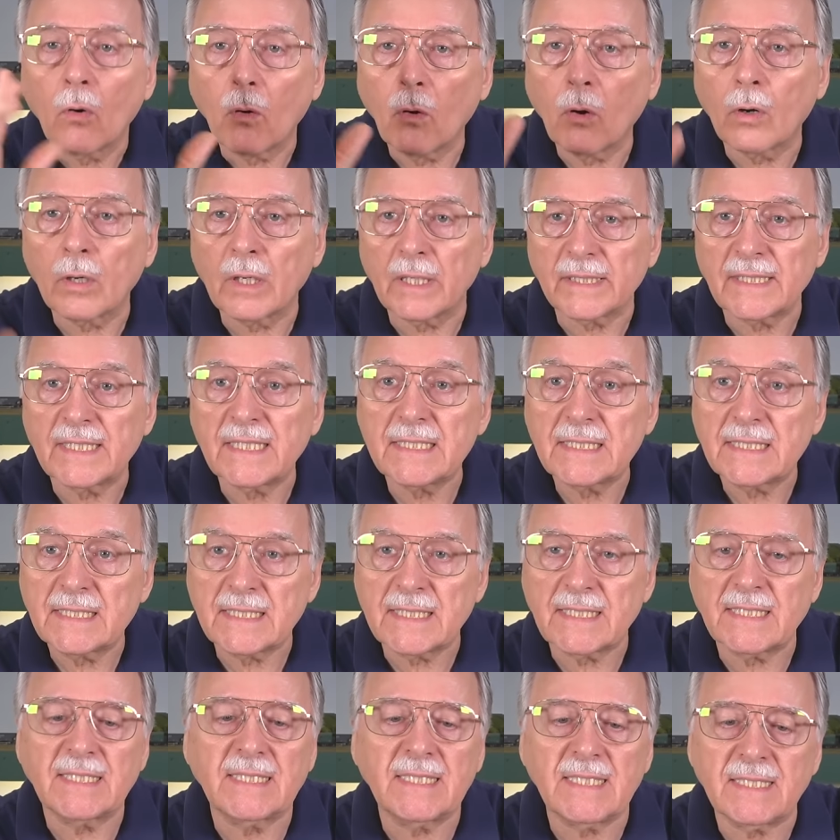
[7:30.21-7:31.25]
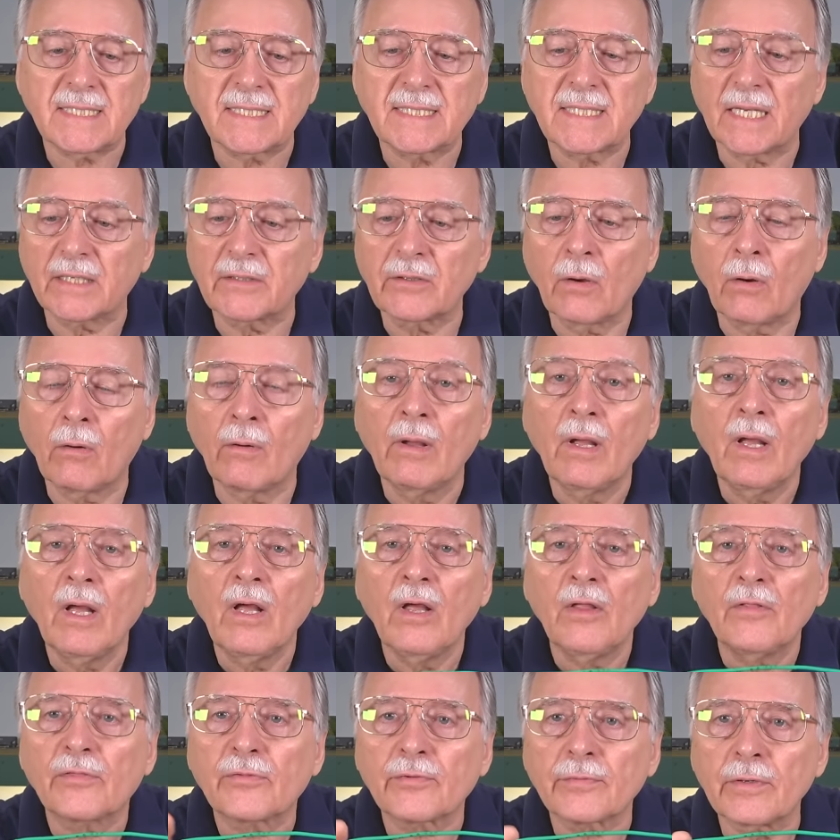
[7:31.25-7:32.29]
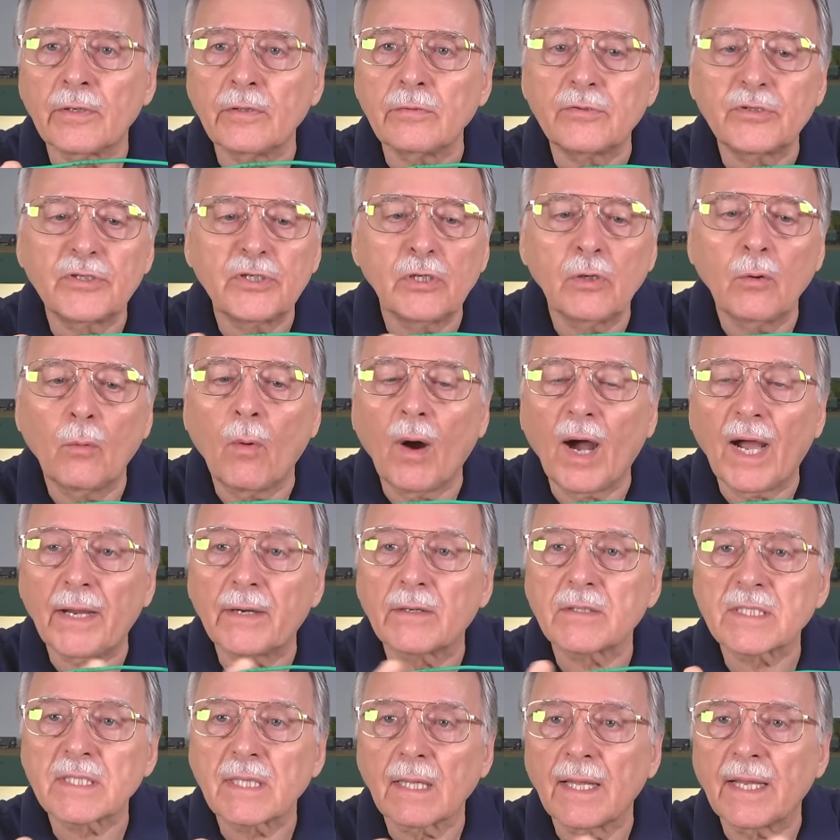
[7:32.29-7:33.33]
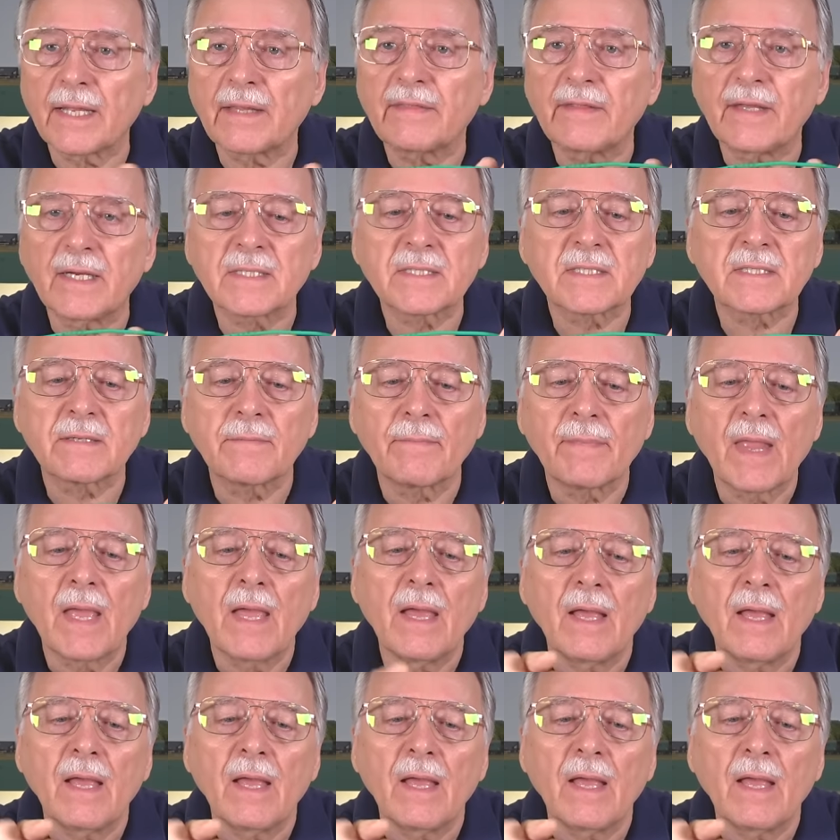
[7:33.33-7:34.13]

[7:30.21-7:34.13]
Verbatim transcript: or a DCC signal through two wires like this,